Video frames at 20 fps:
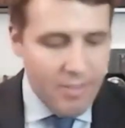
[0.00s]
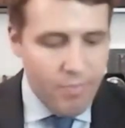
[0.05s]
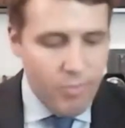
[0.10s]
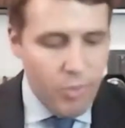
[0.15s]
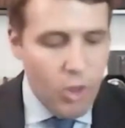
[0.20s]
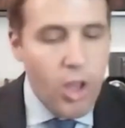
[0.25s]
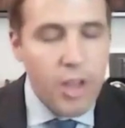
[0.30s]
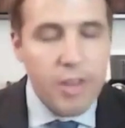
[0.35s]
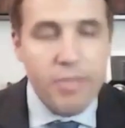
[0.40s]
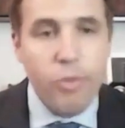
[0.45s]

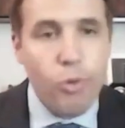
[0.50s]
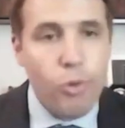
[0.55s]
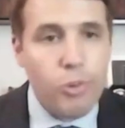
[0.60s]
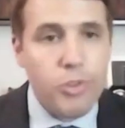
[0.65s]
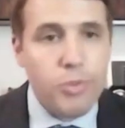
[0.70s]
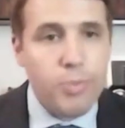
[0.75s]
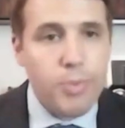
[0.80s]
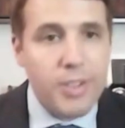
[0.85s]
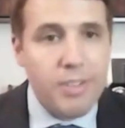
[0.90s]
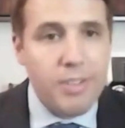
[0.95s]
law
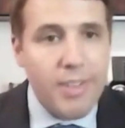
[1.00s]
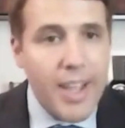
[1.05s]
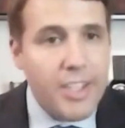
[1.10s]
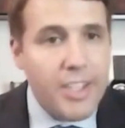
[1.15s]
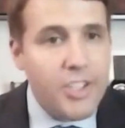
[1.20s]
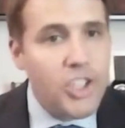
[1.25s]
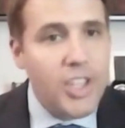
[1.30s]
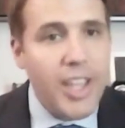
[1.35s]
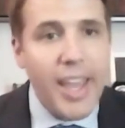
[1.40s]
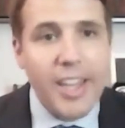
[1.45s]
enforcement,
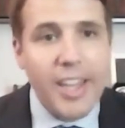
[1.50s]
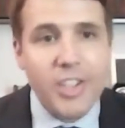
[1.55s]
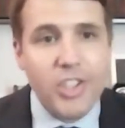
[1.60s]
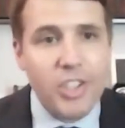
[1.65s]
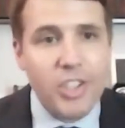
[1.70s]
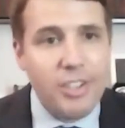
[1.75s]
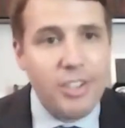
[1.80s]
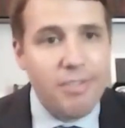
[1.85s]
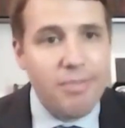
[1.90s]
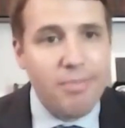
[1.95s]

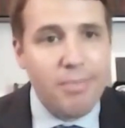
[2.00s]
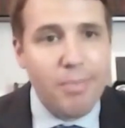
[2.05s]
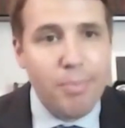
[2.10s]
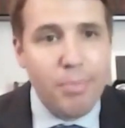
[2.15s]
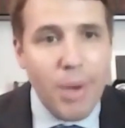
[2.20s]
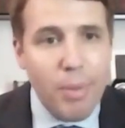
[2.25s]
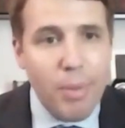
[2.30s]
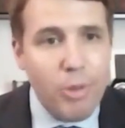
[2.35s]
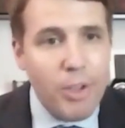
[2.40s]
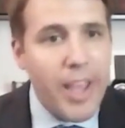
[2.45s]
education,
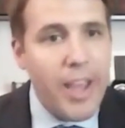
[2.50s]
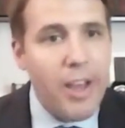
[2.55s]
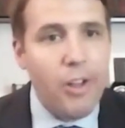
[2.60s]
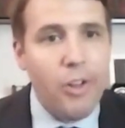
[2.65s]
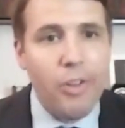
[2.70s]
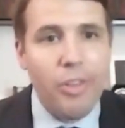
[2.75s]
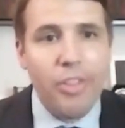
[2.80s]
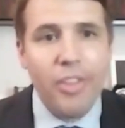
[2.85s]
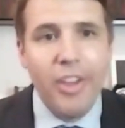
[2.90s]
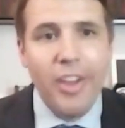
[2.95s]
public
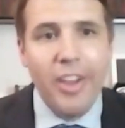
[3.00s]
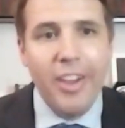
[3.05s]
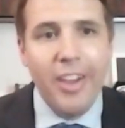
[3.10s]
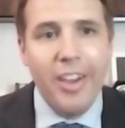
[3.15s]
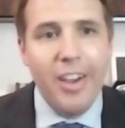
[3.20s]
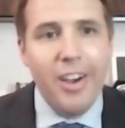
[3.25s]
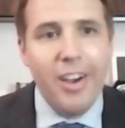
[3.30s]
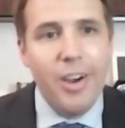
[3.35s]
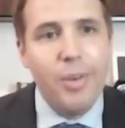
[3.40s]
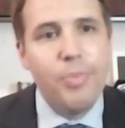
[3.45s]
health,
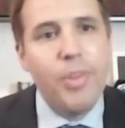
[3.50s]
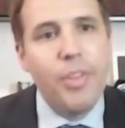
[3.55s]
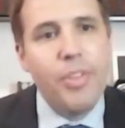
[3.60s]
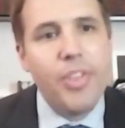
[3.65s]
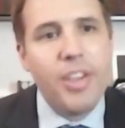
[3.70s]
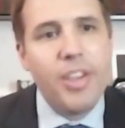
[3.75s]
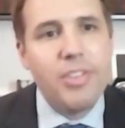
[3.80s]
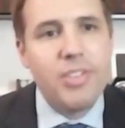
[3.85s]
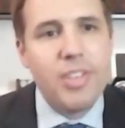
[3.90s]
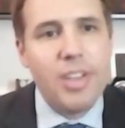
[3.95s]
the
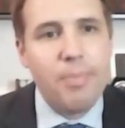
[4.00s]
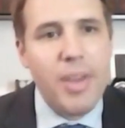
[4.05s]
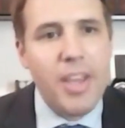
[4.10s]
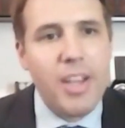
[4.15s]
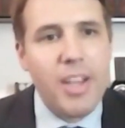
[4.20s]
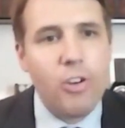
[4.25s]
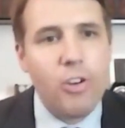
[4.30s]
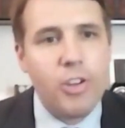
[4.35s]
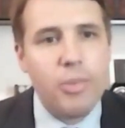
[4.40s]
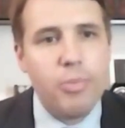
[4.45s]
things that make
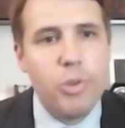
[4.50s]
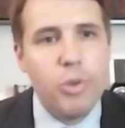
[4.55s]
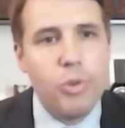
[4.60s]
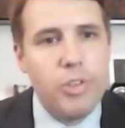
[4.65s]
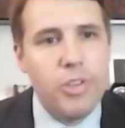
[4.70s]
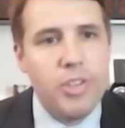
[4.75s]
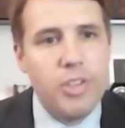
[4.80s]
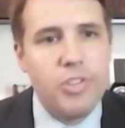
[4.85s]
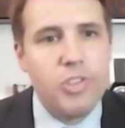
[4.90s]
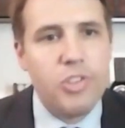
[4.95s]
our
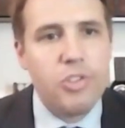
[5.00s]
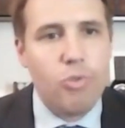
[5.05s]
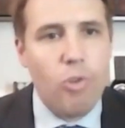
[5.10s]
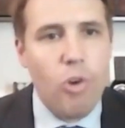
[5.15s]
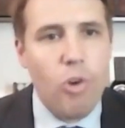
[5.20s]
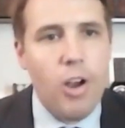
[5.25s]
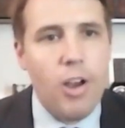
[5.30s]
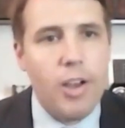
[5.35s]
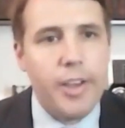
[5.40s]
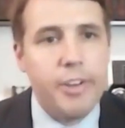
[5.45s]
communities
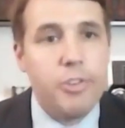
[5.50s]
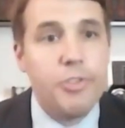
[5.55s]
strong and